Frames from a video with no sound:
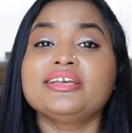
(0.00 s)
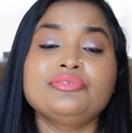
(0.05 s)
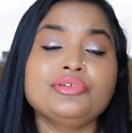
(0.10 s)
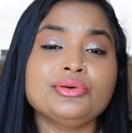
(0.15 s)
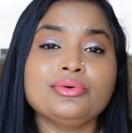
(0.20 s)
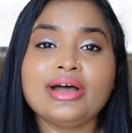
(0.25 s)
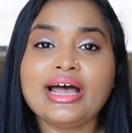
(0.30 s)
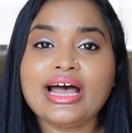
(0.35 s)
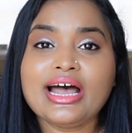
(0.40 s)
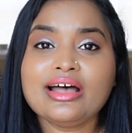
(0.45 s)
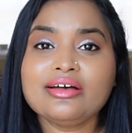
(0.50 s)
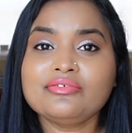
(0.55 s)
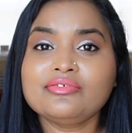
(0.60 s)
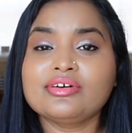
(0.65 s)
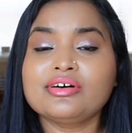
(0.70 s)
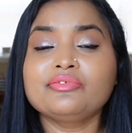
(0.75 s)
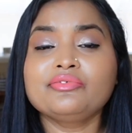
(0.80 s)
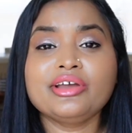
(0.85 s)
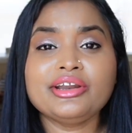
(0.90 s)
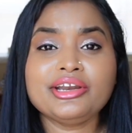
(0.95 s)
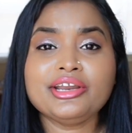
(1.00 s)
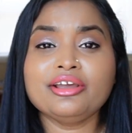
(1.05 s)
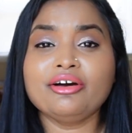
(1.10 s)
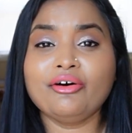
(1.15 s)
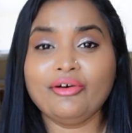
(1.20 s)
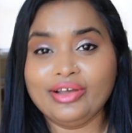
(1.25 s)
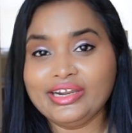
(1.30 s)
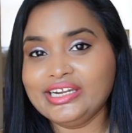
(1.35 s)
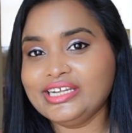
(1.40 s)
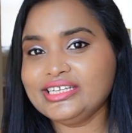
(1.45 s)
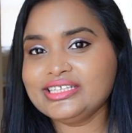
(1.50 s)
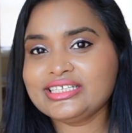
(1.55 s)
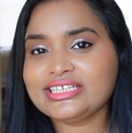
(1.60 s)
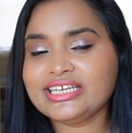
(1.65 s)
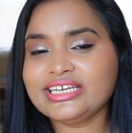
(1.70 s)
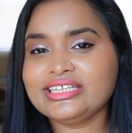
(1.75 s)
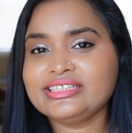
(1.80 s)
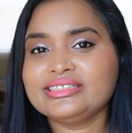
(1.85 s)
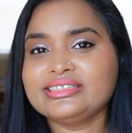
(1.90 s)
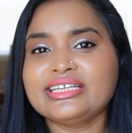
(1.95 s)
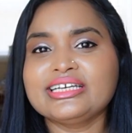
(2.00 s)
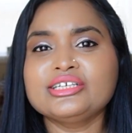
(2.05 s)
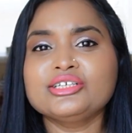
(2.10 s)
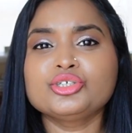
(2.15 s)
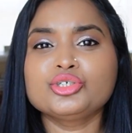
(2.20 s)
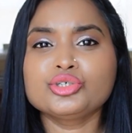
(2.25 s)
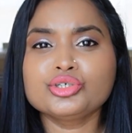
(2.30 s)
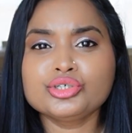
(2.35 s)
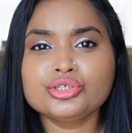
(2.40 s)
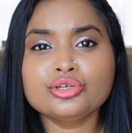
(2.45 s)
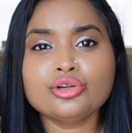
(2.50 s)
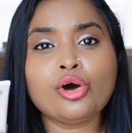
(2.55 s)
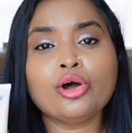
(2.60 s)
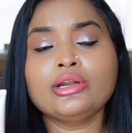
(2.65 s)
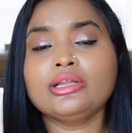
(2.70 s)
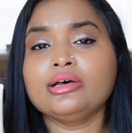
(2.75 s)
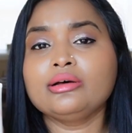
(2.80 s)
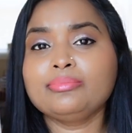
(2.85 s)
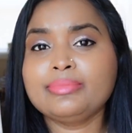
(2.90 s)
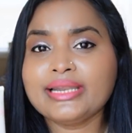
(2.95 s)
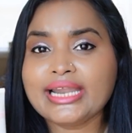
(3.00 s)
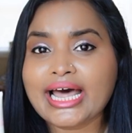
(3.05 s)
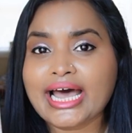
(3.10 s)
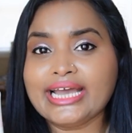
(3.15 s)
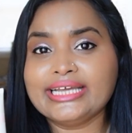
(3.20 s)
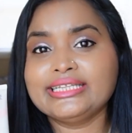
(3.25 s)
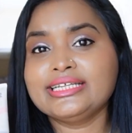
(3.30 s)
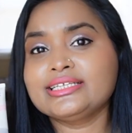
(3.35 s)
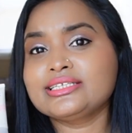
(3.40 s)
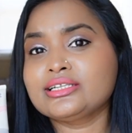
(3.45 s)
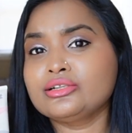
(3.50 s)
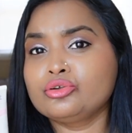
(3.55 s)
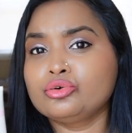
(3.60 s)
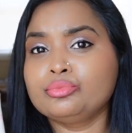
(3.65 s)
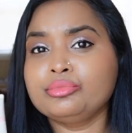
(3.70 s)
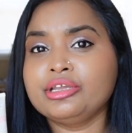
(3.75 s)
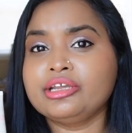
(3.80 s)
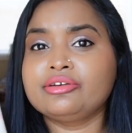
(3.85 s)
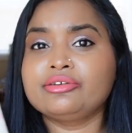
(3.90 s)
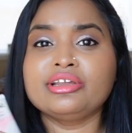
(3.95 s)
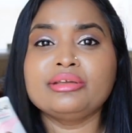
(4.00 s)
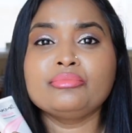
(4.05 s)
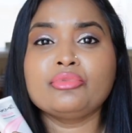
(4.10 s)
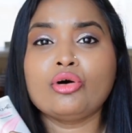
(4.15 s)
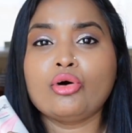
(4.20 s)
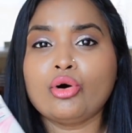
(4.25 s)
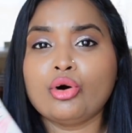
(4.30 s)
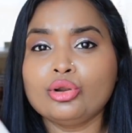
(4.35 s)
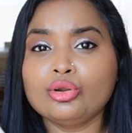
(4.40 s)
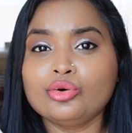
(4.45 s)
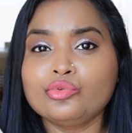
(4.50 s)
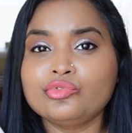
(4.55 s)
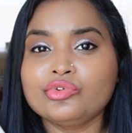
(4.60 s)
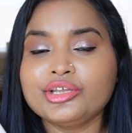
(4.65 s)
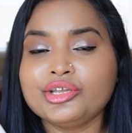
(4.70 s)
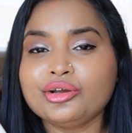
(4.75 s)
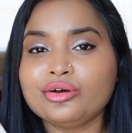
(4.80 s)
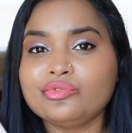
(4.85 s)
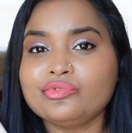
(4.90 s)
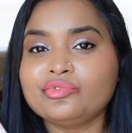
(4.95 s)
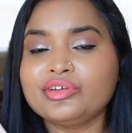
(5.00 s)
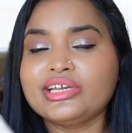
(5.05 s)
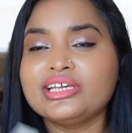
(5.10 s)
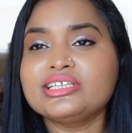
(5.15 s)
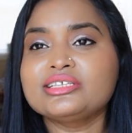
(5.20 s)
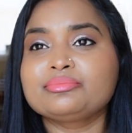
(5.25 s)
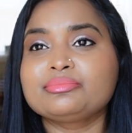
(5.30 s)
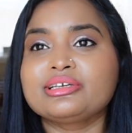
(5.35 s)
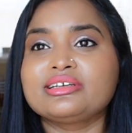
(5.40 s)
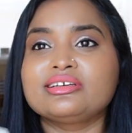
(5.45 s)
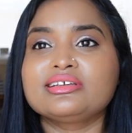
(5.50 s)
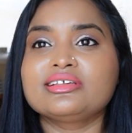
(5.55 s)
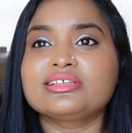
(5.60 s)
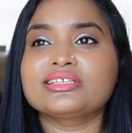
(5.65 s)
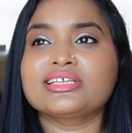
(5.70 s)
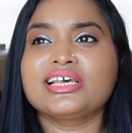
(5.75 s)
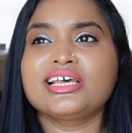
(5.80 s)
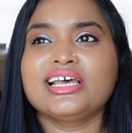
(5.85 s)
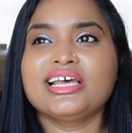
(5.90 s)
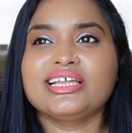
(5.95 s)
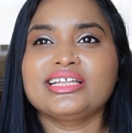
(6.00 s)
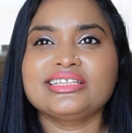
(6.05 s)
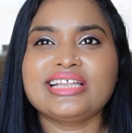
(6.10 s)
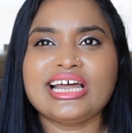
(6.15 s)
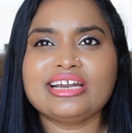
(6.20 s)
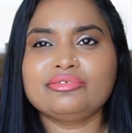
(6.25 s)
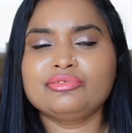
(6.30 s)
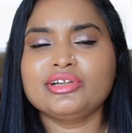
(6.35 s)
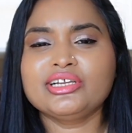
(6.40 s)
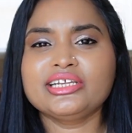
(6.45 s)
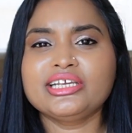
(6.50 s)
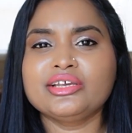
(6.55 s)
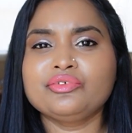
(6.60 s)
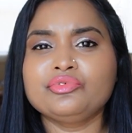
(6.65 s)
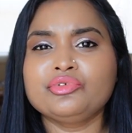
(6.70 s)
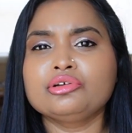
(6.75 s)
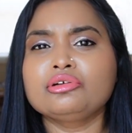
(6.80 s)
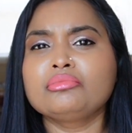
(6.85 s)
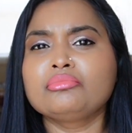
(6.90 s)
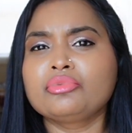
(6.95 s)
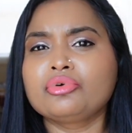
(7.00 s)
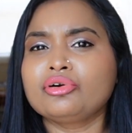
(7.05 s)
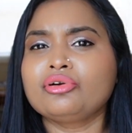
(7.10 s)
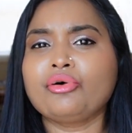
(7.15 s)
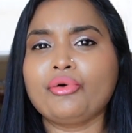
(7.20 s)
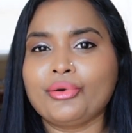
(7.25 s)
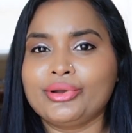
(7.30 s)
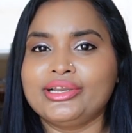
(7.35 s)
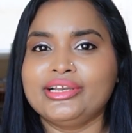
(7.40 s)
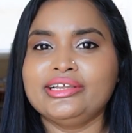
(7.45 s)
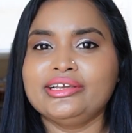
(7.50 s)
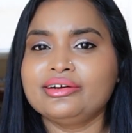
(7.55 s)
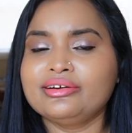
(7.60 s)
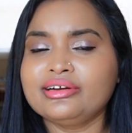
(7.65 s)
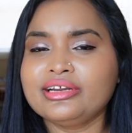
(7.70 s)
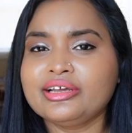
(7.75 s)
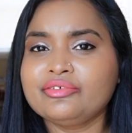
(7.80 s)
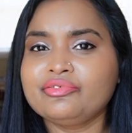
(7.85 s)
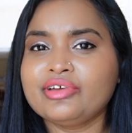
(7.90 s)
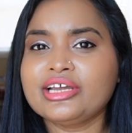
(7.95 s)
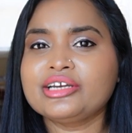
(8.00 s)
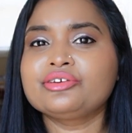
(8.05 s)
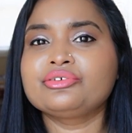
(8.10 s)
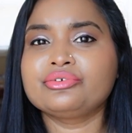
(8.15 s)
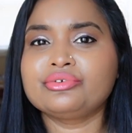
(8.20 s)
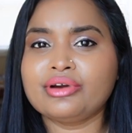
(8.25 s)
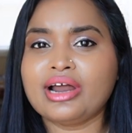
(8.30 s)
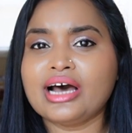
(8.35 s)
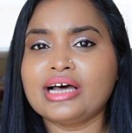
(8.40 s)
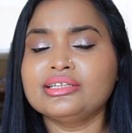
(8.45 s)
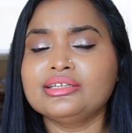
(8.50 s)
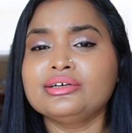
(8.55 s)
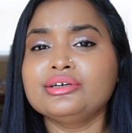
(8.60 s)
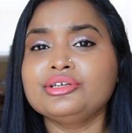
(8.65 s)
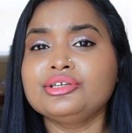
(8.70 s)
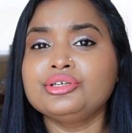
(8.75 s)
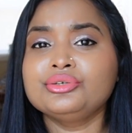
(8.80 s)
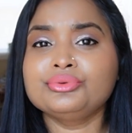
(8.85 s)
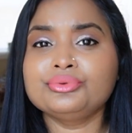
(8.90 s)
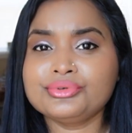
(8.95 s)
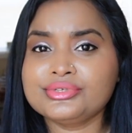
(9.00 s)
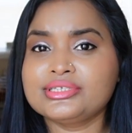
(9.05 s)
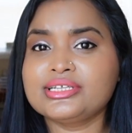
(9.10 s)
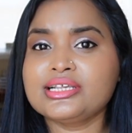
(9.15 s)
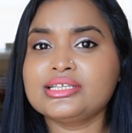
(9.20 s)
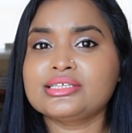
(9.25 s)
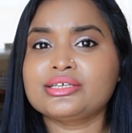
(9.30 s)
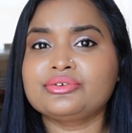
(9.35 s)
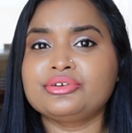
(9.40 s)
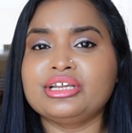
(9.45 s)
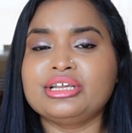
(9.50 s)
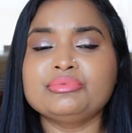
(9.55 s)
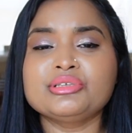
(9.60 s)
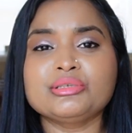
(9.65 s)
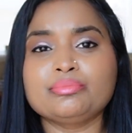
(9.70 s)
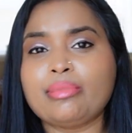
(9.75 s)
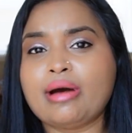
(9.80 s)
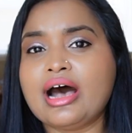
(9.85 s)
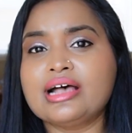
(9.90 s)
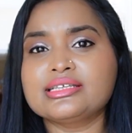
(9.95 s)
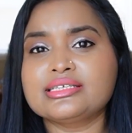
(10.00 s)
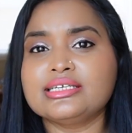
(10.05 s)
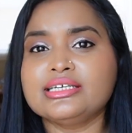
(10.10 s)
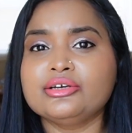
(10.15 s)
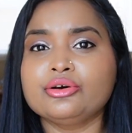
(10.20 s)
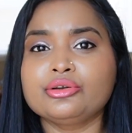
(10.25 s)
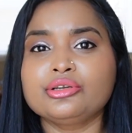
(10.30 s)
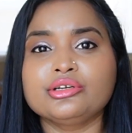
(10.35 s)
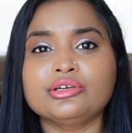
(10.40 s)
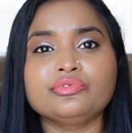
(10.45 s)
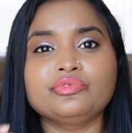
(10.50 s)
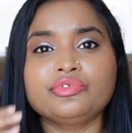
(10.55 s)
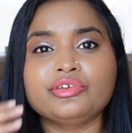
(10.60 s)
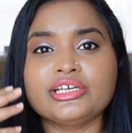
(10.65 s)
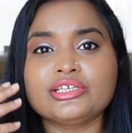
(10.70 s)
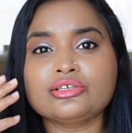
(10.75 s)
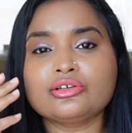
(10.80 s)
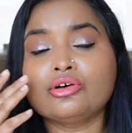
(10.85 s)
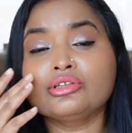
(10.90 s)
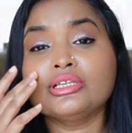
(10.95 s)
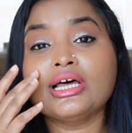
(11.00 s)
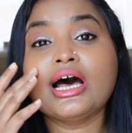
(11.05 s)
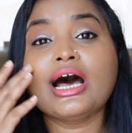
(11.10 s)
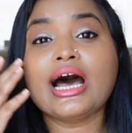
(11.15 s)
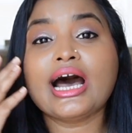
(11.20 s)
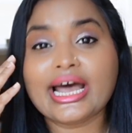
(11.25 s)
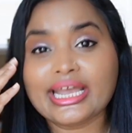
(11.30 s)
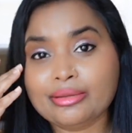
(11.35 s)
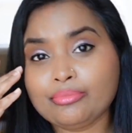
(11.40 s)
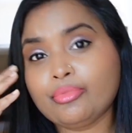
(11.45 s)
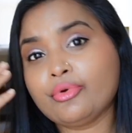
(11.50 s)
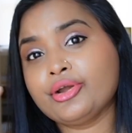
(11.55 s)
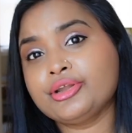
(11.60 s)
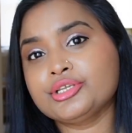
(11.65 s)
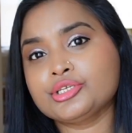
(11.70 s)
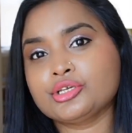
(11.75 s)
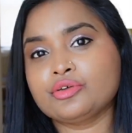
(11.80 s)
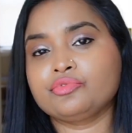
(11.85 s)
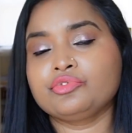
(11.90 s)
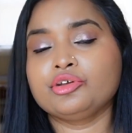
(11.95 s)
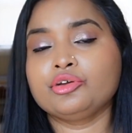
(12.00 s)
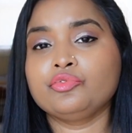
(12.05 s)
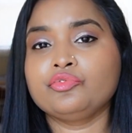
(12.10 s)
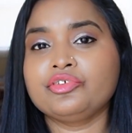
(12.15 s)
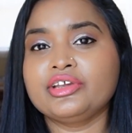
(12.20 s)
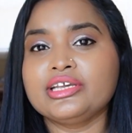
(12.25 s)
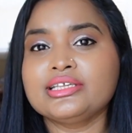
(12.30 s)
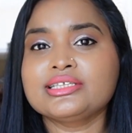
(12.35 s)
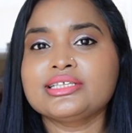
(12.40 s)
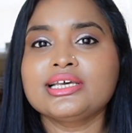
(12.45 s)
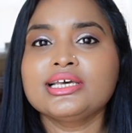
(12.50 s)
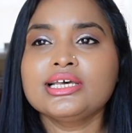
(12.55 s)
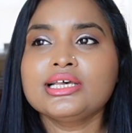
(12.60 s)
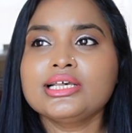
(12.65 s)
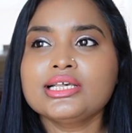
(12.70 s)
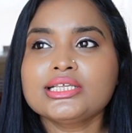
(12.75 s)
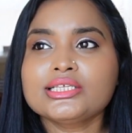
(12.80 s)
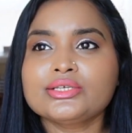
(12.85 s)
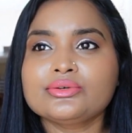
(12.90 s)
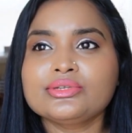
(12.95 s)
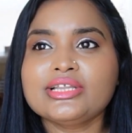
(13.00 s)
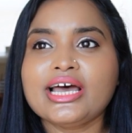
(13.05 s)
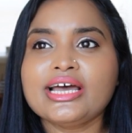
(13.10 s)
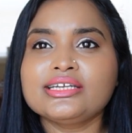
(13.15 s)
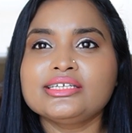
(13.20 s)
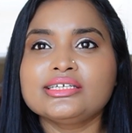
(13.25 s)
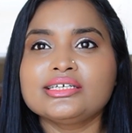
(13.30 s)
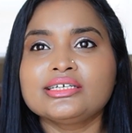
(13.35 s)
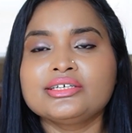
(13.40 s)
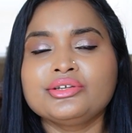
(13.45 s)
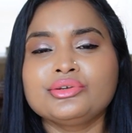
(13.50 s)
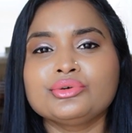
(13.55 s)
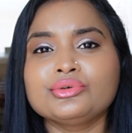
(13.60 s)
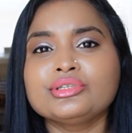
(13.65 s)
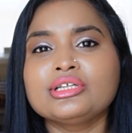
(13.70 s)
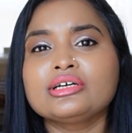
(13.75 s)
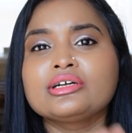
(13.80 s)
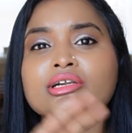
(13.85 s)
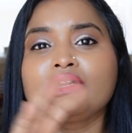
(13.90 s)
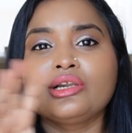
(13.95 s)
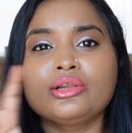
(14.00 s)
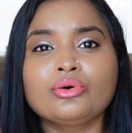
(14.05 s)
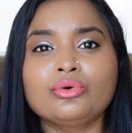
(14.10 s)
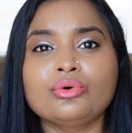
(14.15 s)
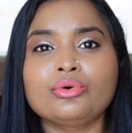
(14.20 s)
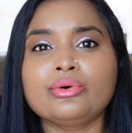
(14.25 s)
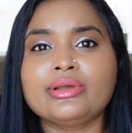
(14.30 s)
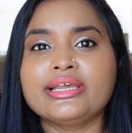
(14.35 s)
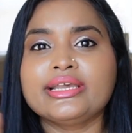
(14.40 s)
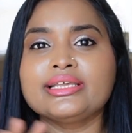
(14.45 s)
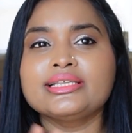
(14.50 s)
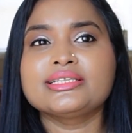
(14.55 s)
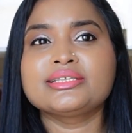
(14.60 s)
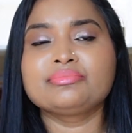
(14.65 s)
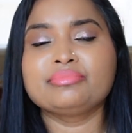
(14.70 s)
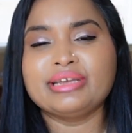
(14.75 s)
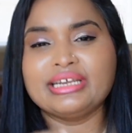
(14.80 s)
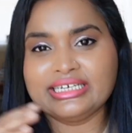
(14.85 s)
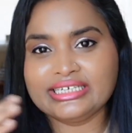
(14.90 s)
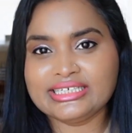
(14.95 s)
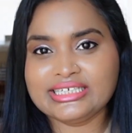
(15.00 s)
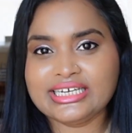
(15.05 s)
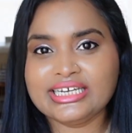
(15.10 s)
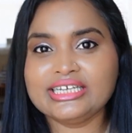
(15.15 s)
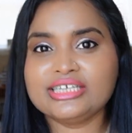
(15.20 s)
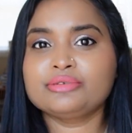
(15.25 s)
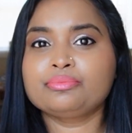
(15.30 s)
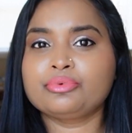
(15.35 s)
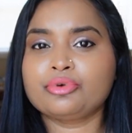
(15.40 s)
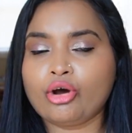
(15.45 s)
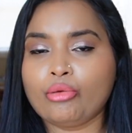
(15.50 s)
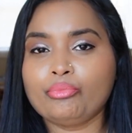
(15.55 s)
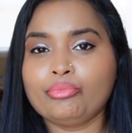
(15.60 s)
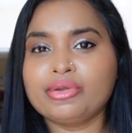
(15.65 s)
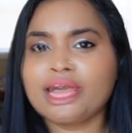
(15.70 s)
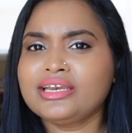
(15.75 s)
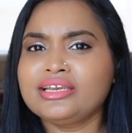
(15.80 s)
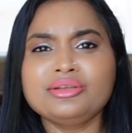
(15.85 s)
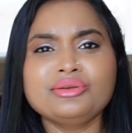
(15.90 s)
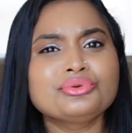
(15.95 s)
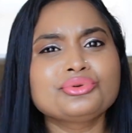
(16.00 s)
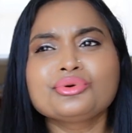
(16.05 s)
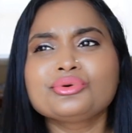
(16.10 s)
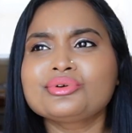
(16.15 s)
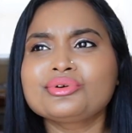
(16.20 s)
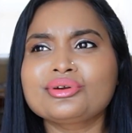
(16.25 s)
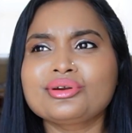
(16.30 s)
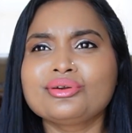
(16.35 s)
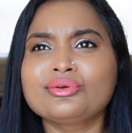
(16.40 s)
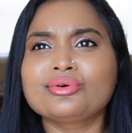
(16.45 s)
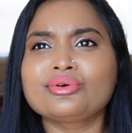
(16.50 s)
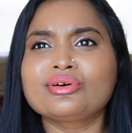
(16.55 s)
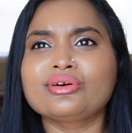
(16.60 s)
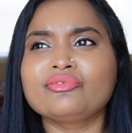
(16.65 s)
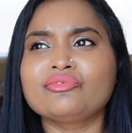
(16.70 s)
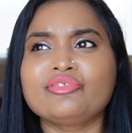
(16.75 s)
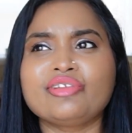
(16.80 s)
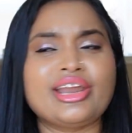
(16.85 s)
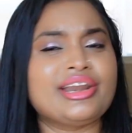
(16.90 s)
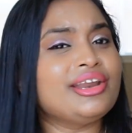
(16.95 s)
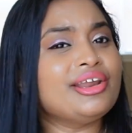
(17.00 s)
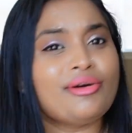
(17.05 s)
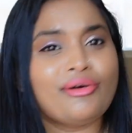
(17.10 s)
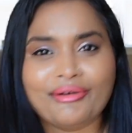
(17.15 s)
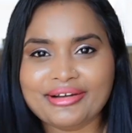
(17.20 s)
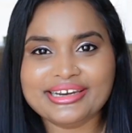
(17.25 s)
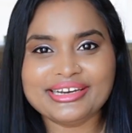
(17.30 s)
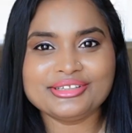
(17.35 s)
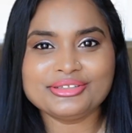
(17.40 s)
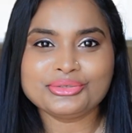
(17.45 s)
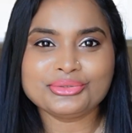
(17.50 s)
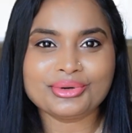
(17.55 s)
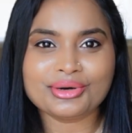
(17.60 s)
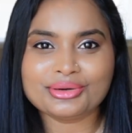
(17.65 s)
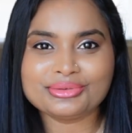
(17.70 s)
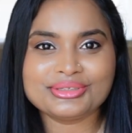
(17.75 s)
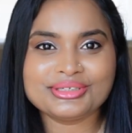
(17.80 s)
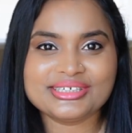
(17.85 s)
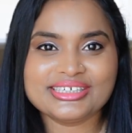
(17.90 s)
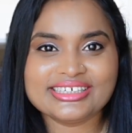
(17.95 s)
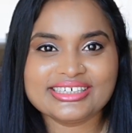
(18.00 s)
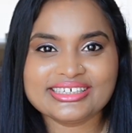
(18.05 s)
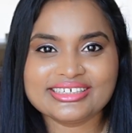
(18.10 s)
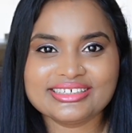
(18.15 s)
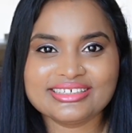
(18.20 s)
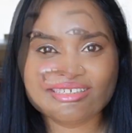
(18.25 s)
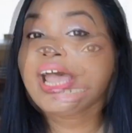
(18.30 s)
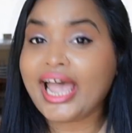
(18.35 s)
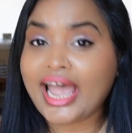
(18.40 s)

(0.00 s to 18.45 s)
If you have a very oily skin, then do not apply this Lumi Cream all over your face because that will give you a more oilier effect. Rather, use this cream sparsely on your face, on the high points of your face, so that the glow is maintained properly and you don't look very oily throughout the day.